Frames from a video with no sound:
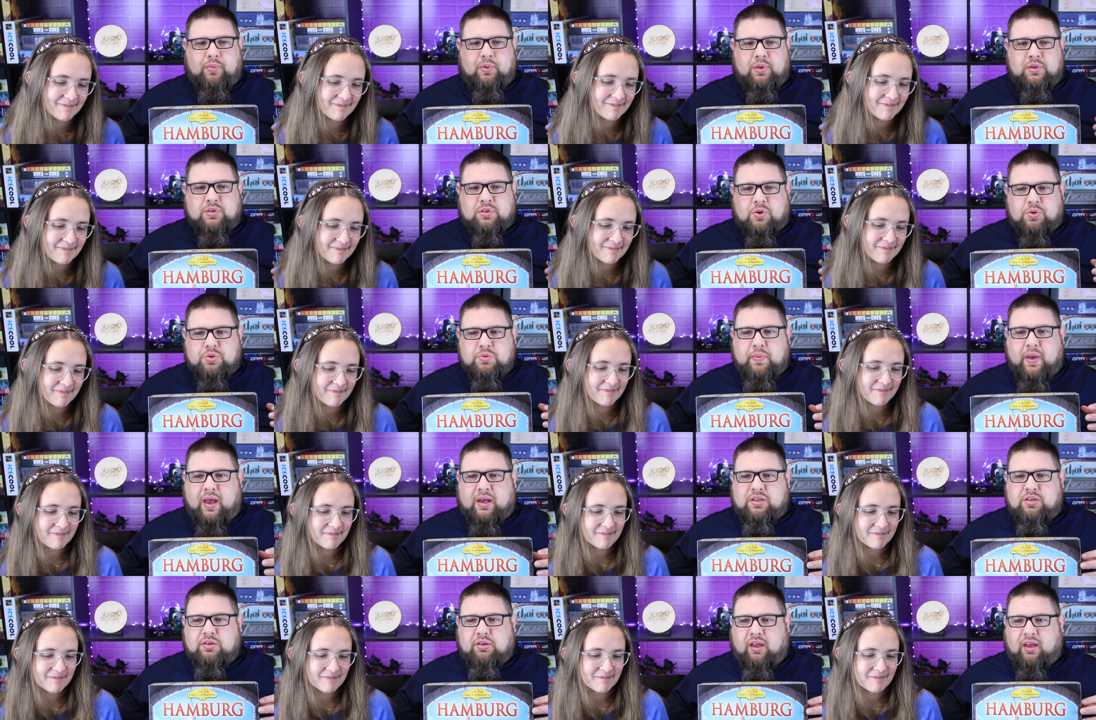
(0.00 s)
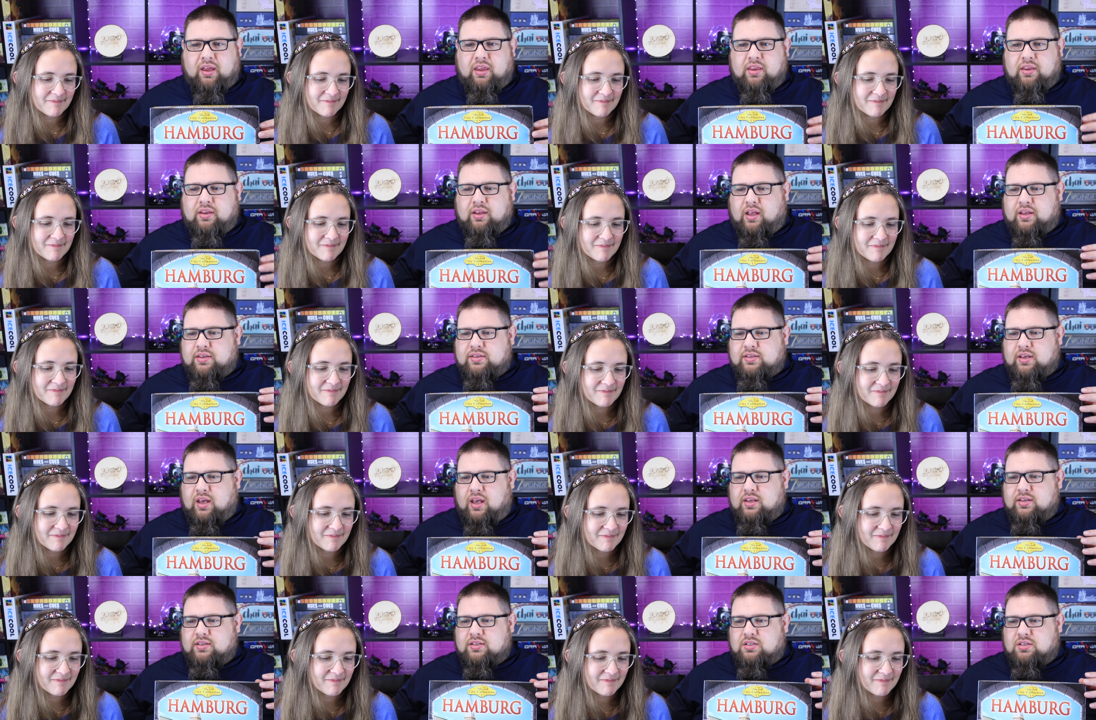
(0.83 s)
Speaker 1: This goes back to, like, let's
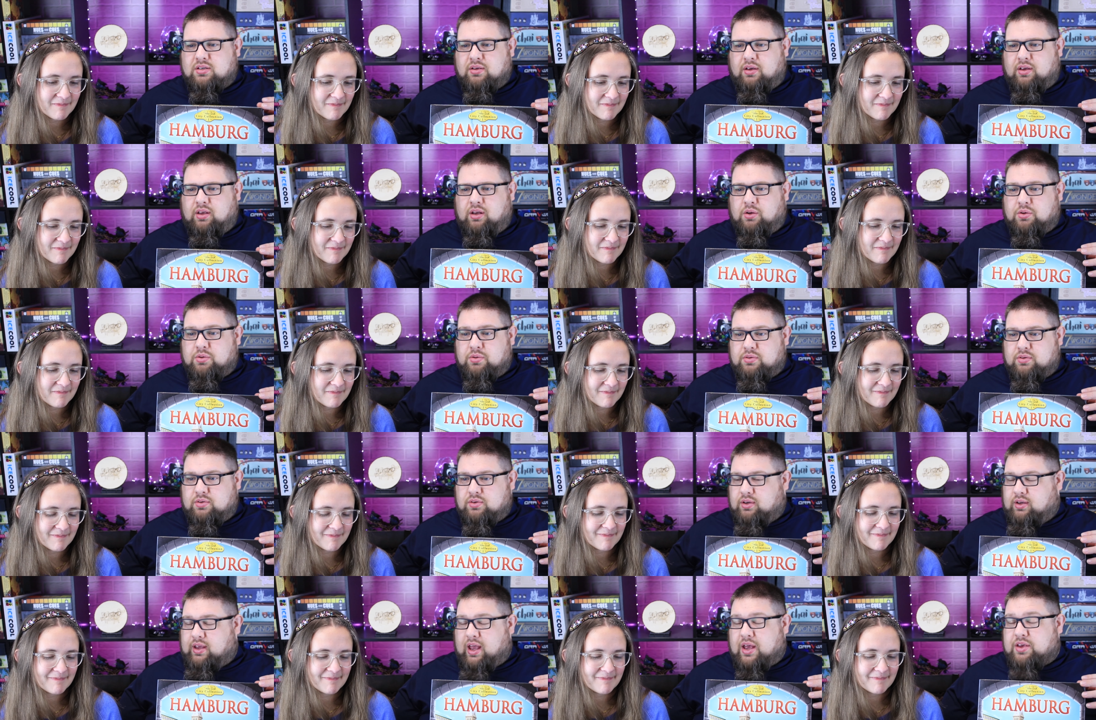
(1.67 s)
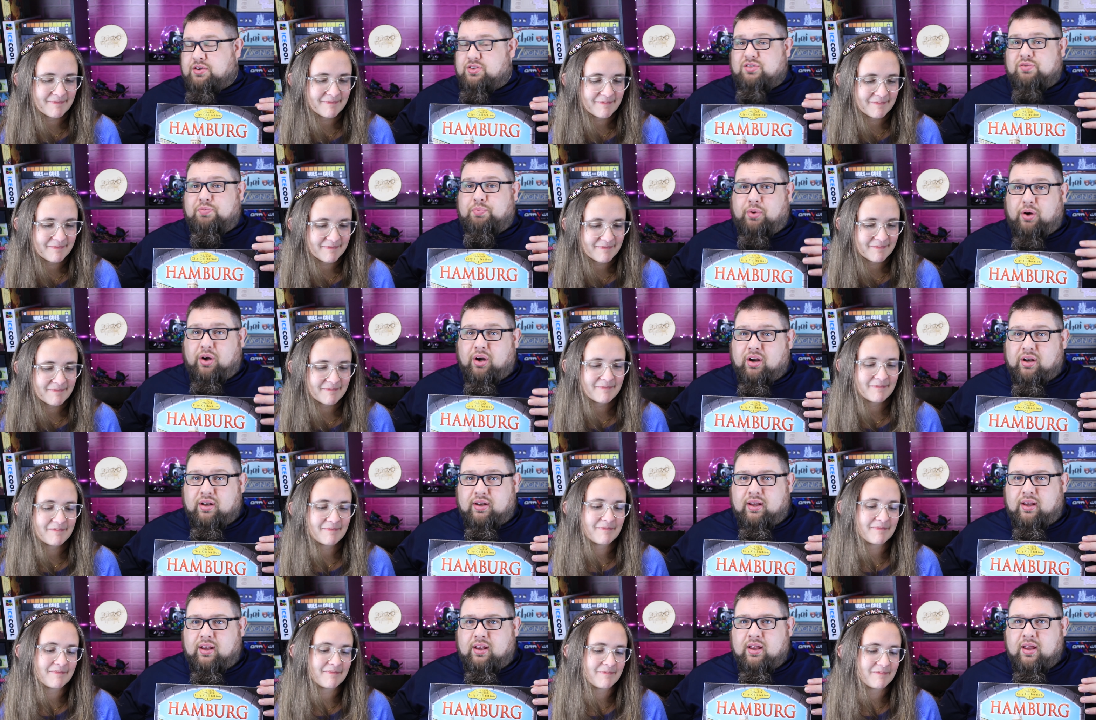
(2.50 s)
say, you know, Castles of
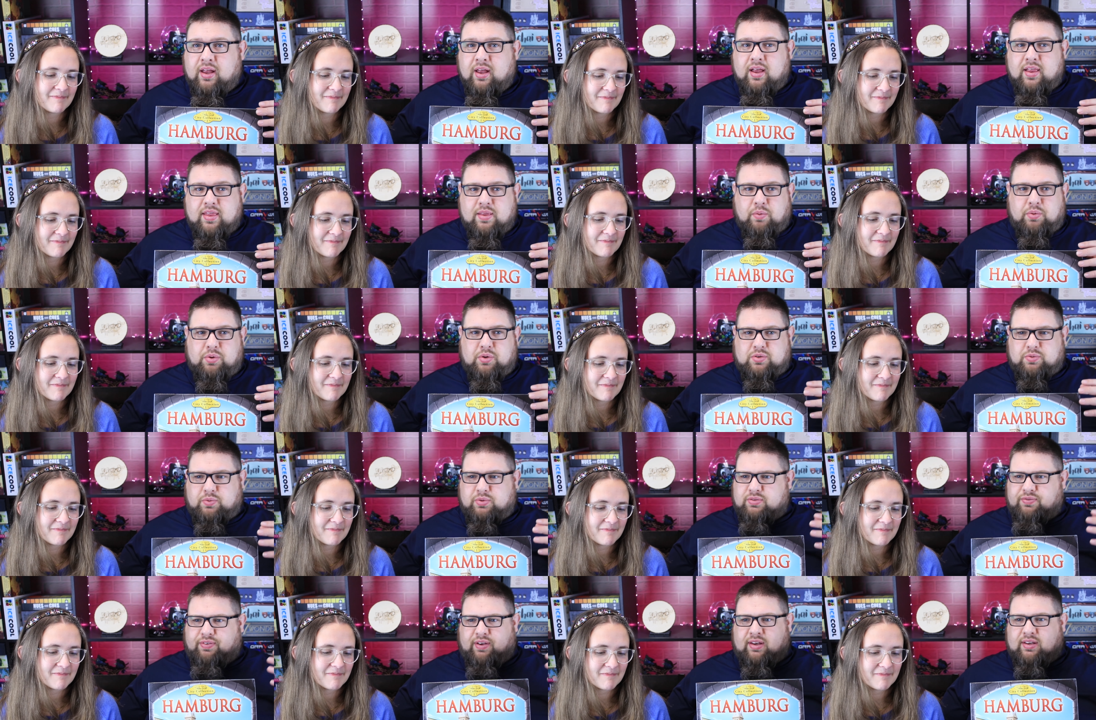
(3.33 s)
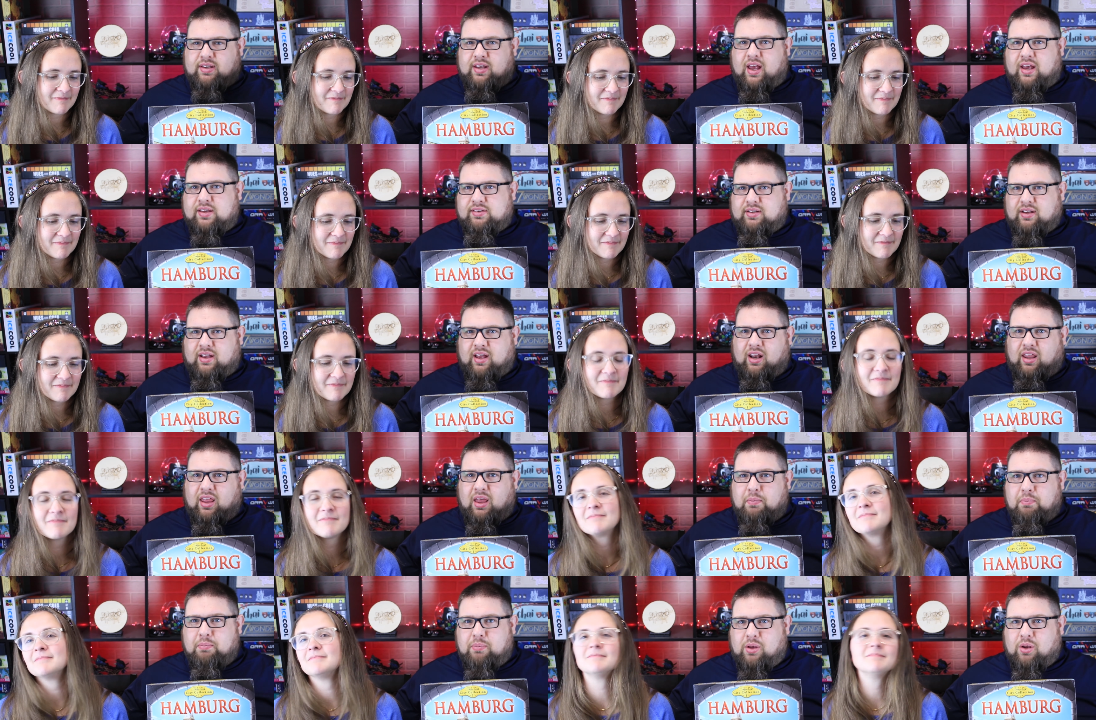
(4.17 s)
Burgundy, which was fantastic, kind of
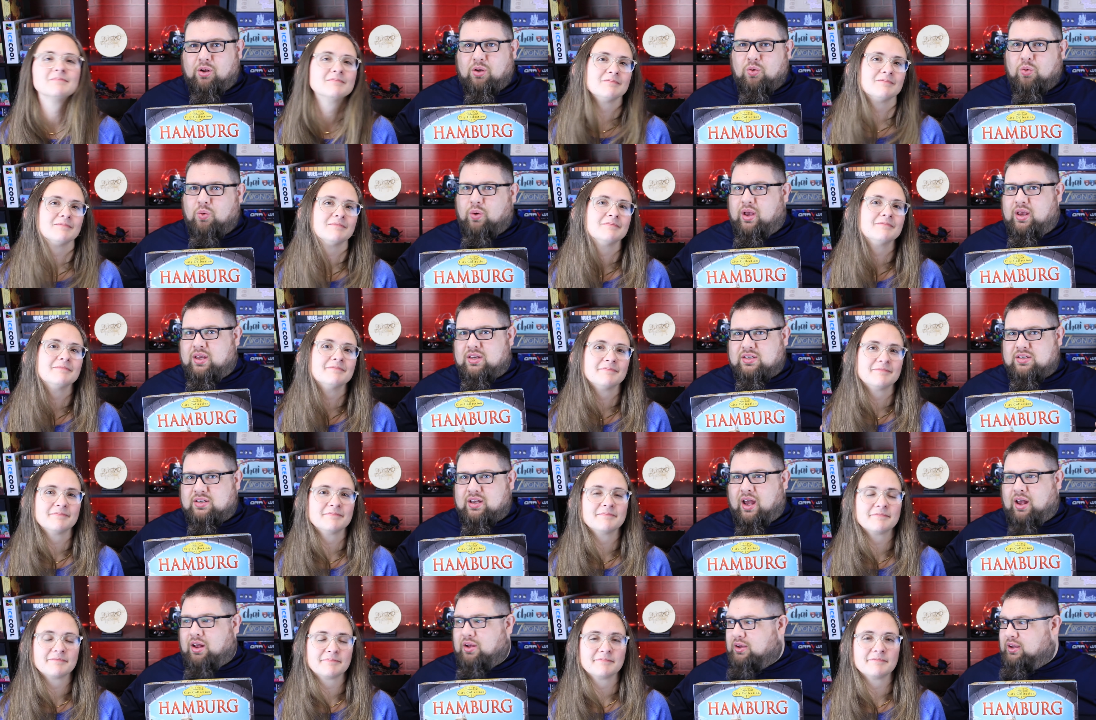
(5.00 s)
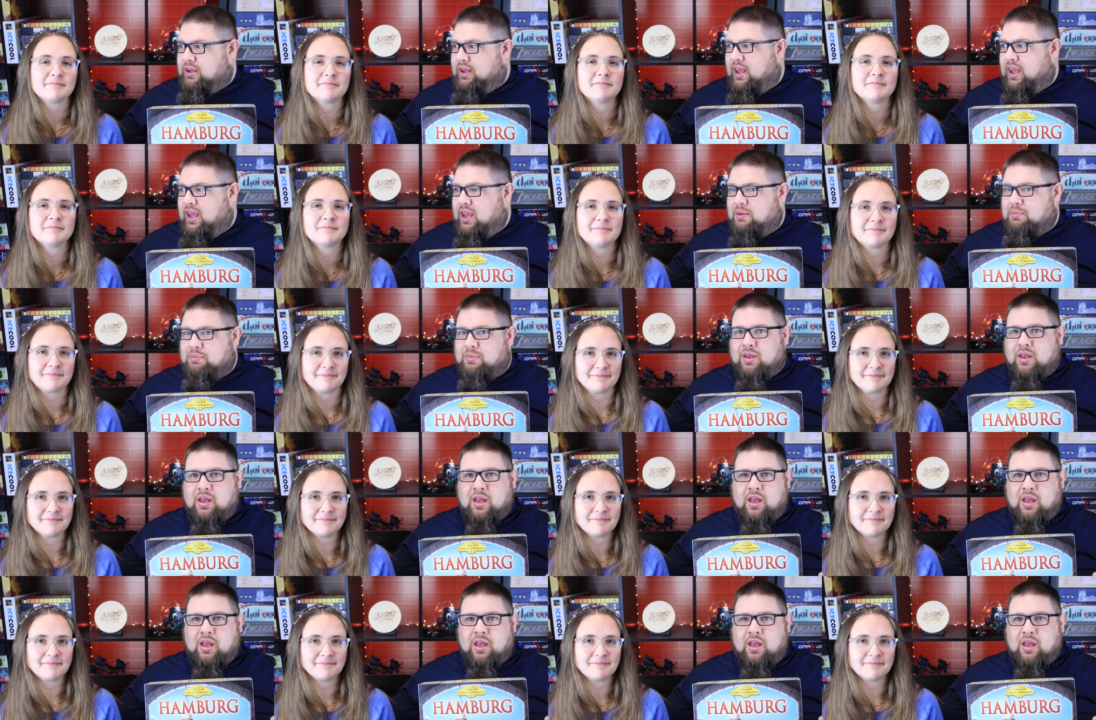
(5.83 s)
that middleweight style game.